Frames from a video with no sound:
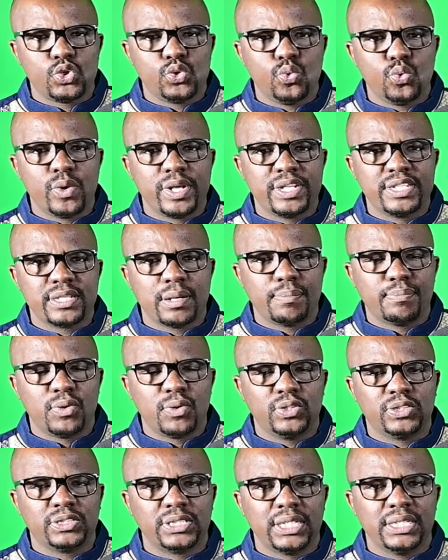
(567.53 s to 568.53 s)
go and
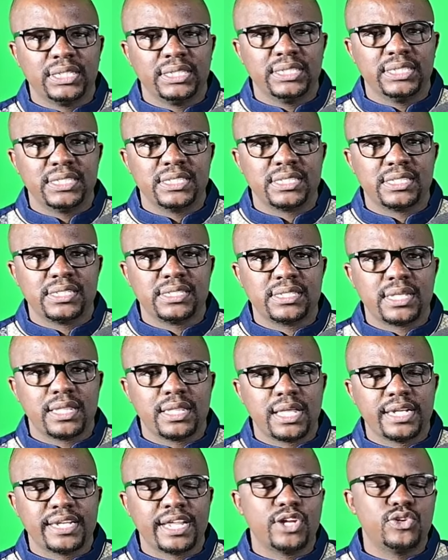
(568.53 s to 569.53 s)
support, and he
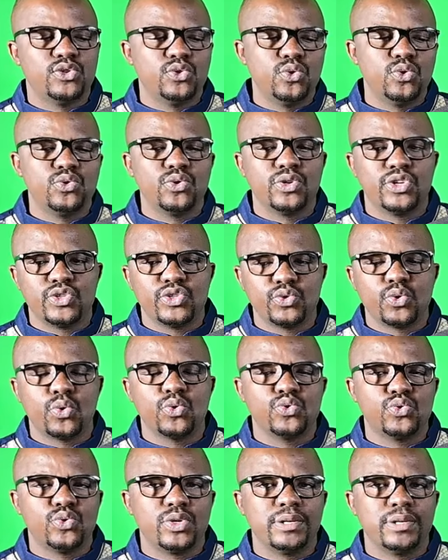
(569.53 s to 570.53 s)
insisted that I told you he's
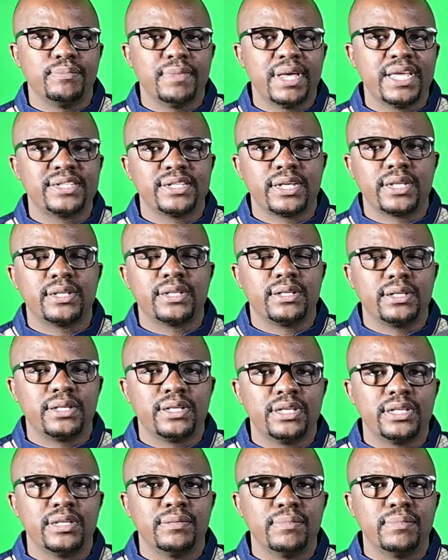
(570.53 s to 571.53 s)
going to emerge, and
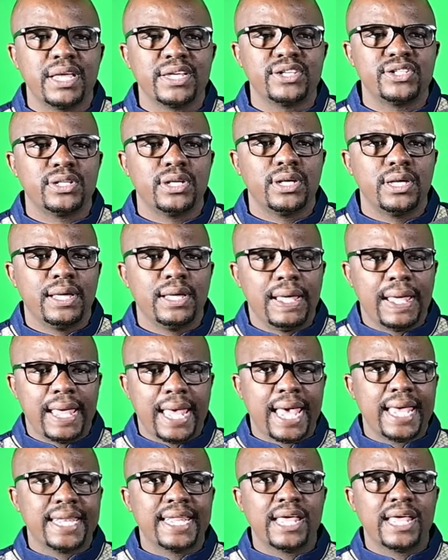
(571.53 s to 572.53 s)
he emerged.
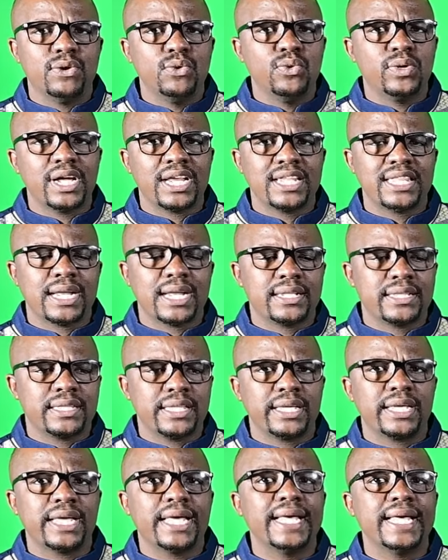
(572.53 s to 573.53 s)
And I look at that
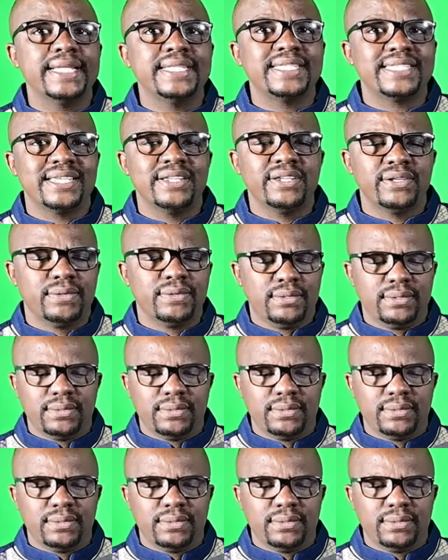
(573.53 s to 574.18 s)
thing, it's in